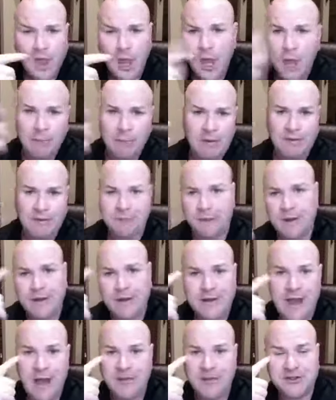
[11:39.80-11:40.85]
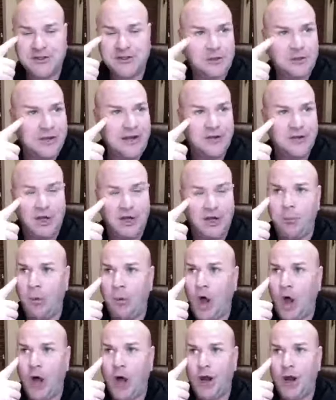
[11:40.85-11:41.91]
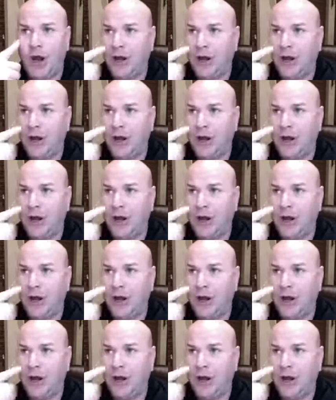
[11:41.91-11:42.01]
My friend down the street took a product and